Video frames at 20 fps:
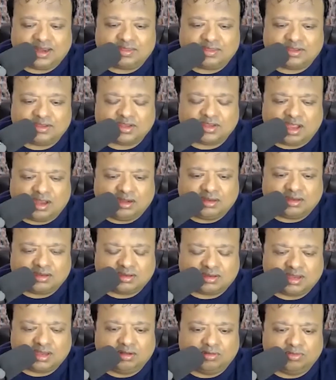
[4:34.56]
sun
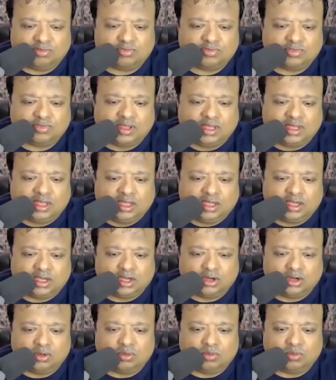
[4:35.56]
itself,
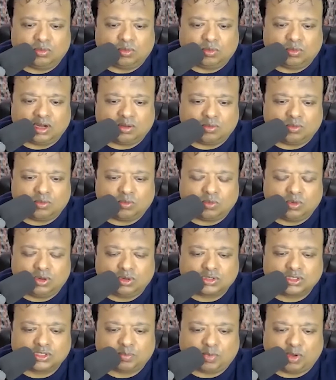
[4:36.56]
one
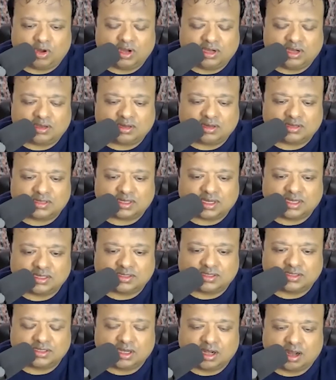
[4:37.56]
looks upon it
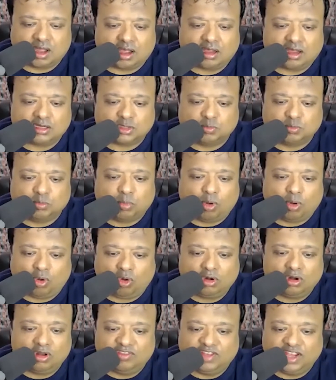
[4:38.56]
as this large
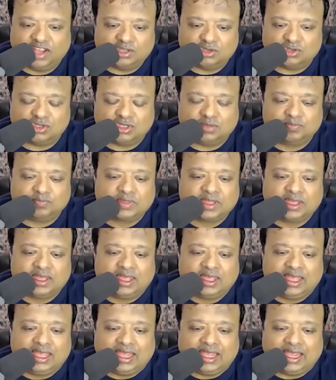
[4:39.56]
ball of energy.
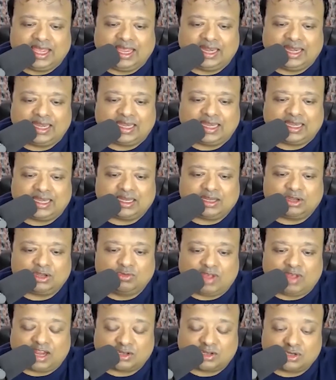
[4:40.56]
And
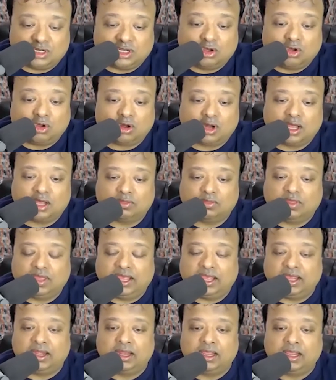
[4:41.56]
you've actually gone out
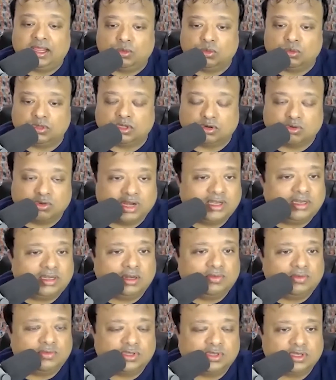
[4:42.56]
there with a great
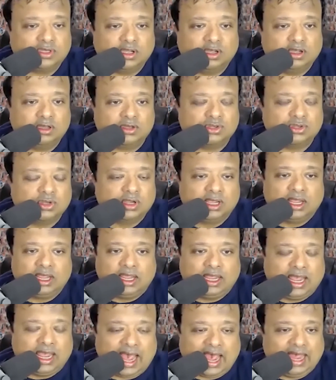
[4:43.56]
deal of research
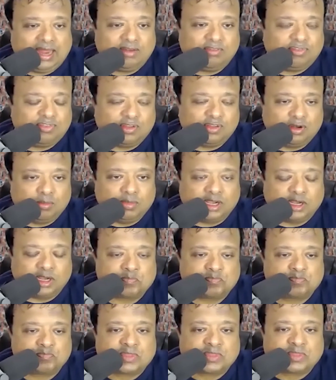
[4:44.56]
and
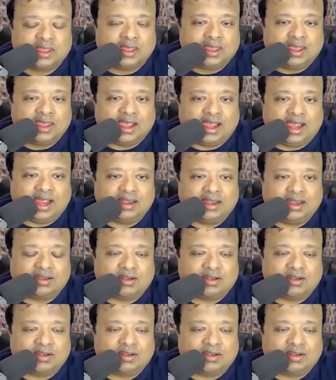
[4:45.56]
filming and